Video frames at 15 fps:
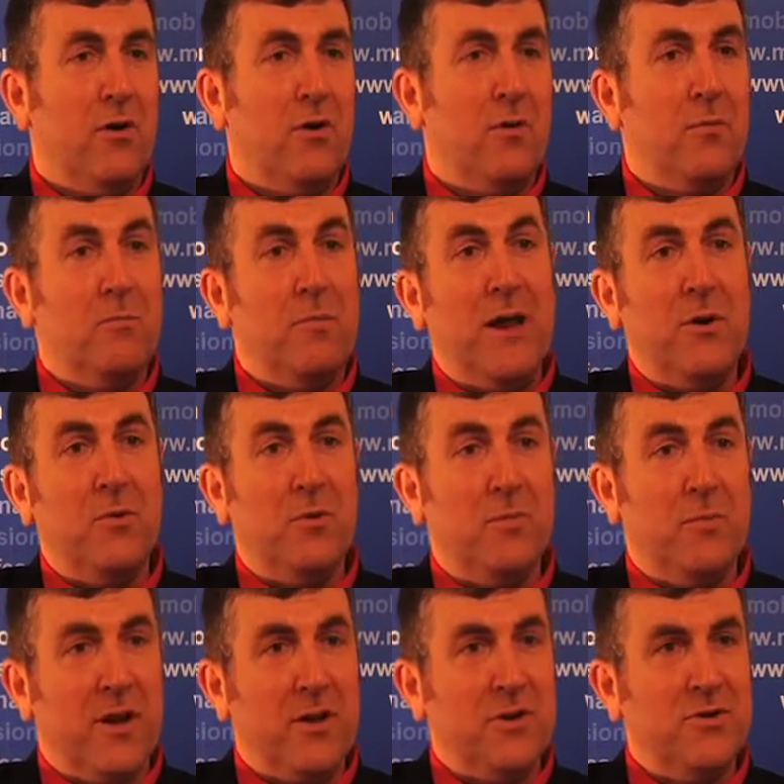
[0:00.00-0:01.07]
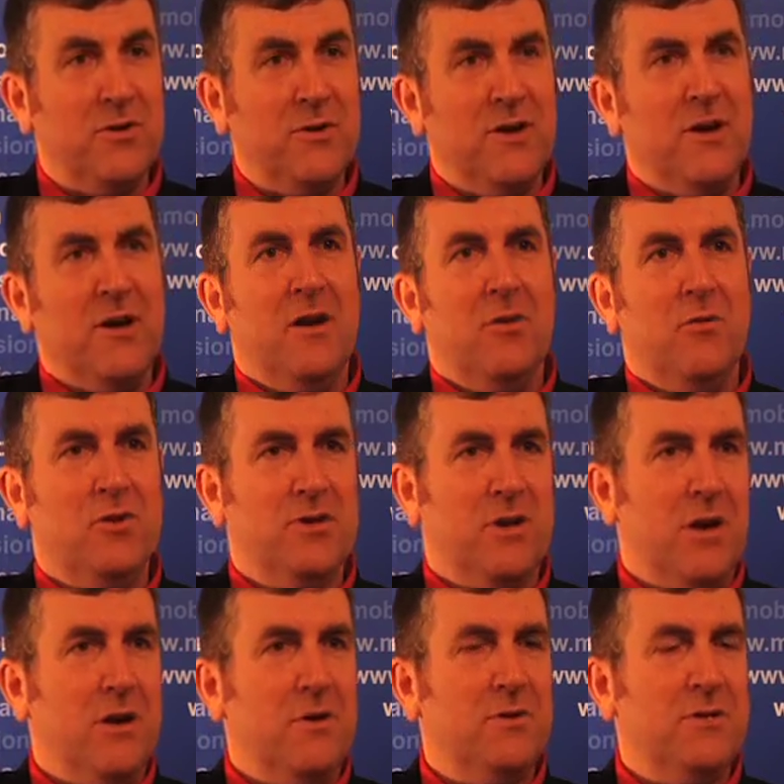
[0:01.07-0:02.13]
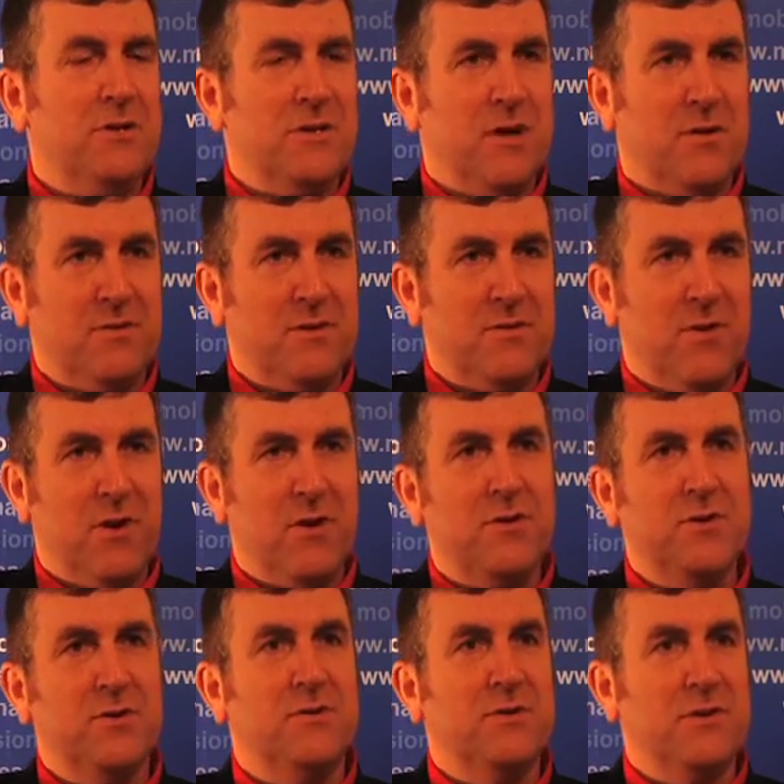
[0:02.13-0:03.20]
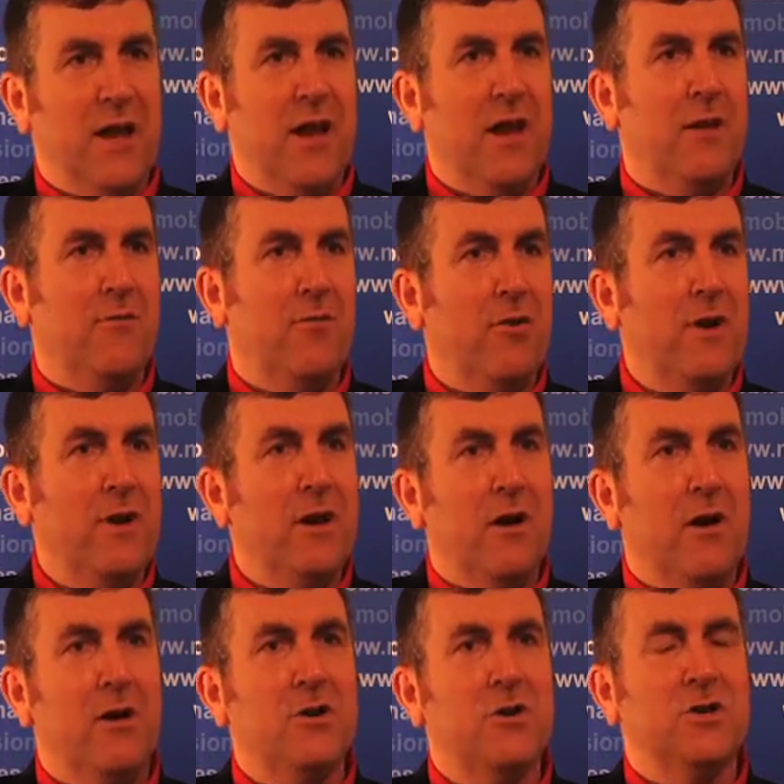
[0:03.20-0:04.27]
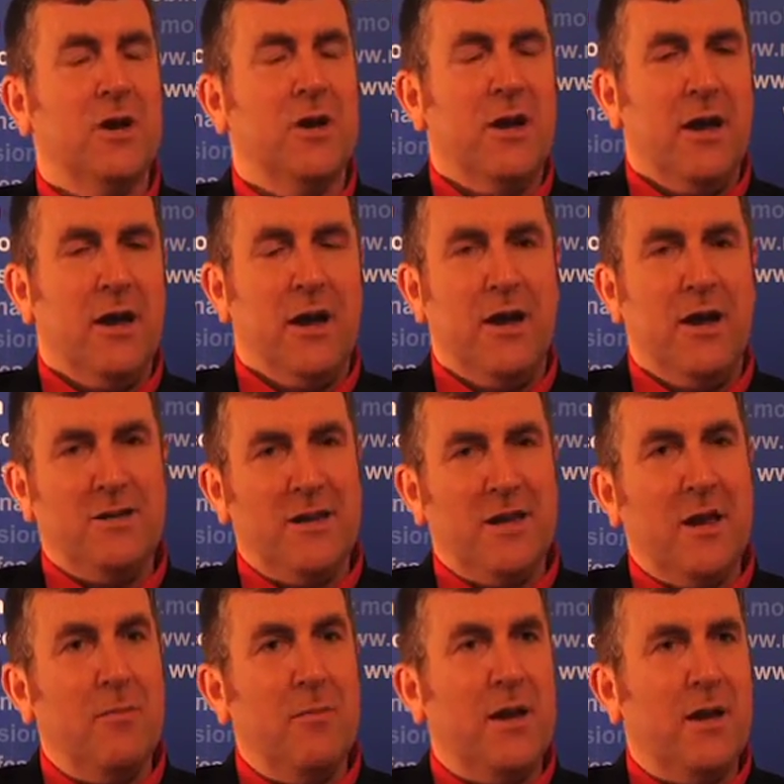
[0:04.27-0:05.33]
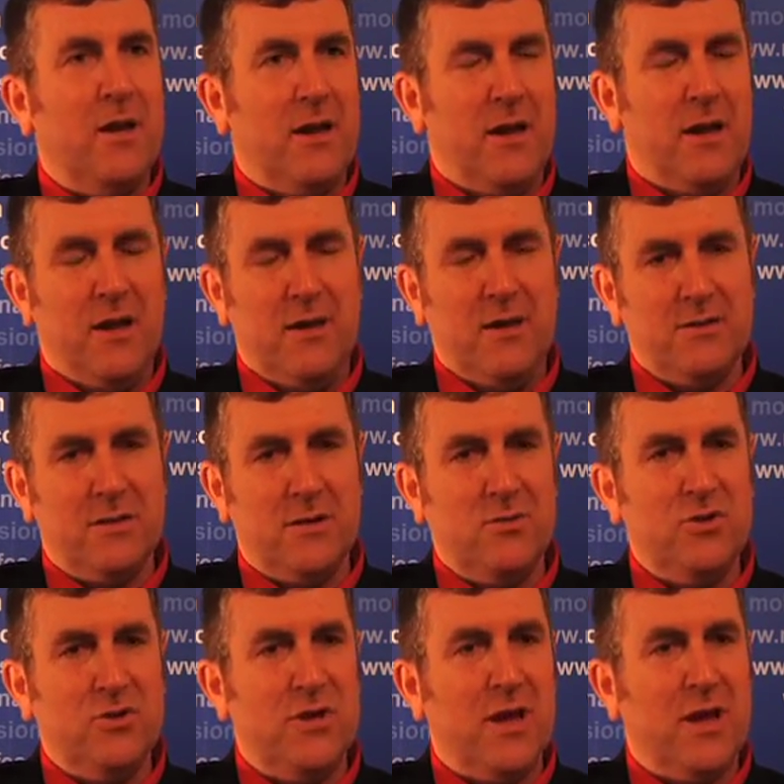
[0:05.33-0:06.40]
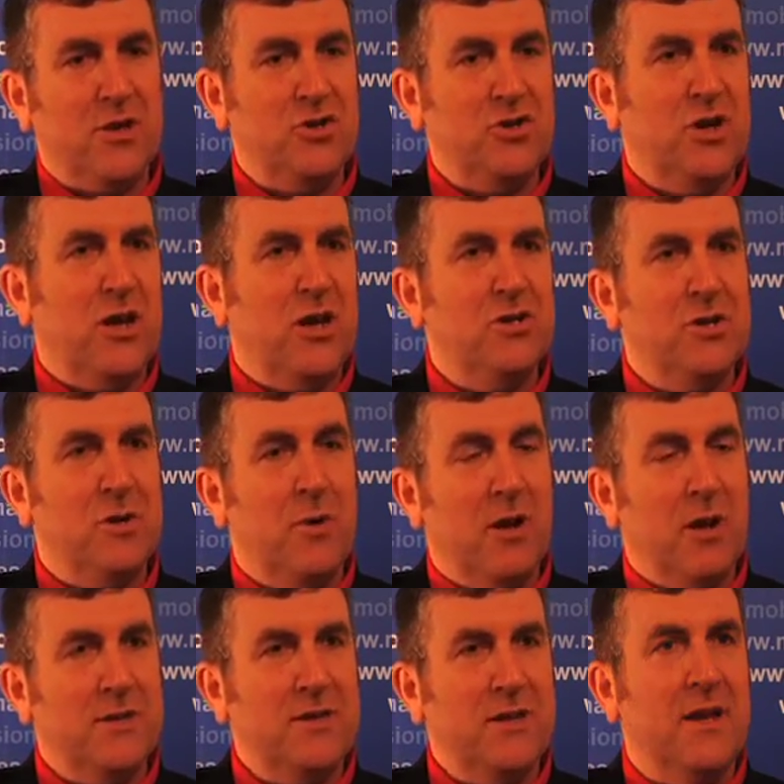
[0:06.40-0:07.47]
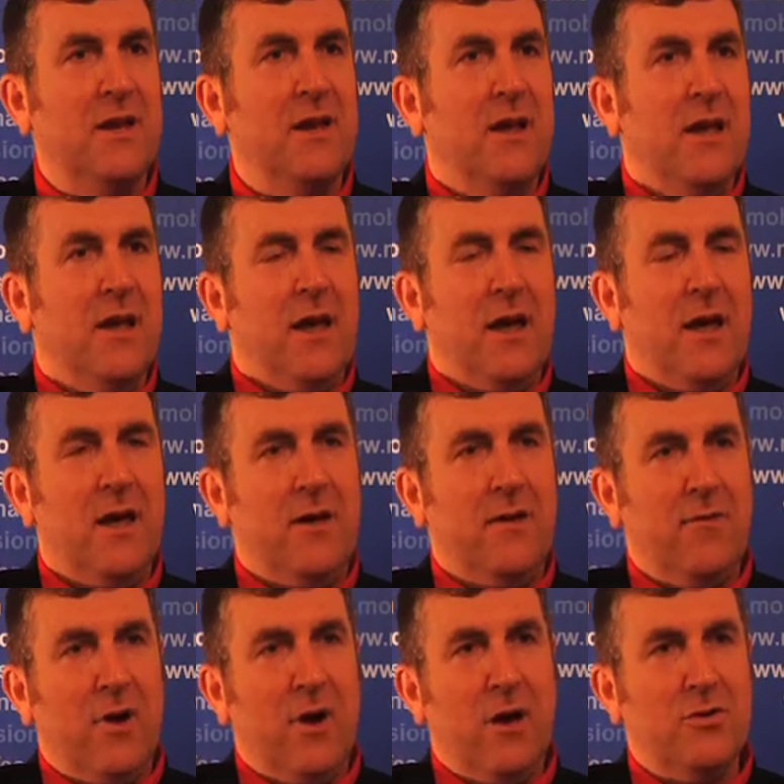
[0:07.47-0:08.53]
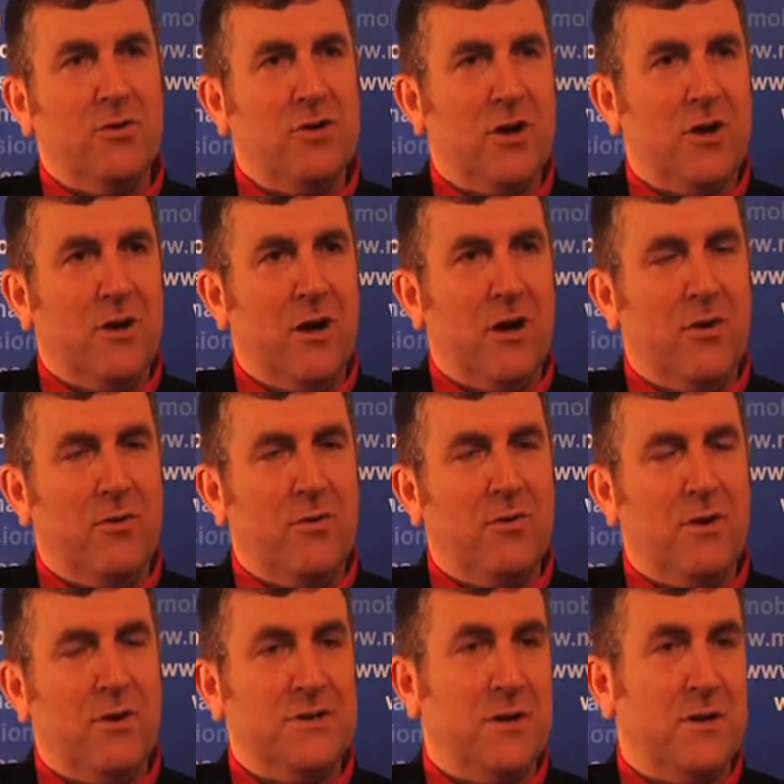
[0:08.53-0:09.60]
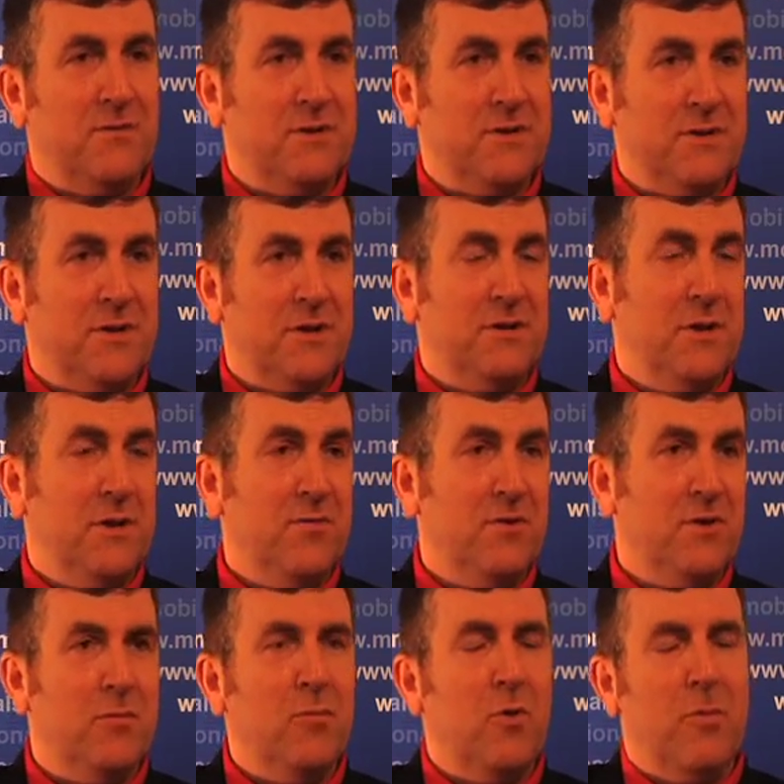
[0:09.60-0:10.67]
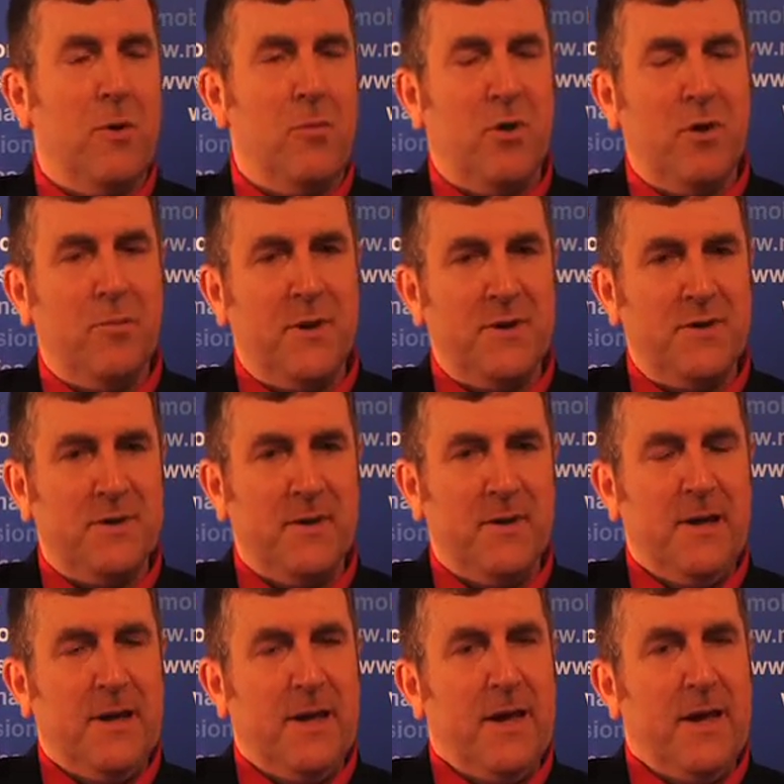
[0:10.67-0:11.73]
called Bandwidth Manager, which allows the service provider to scale a very large dynamic solution that can change the policy for how services are delivered on mobile broadband.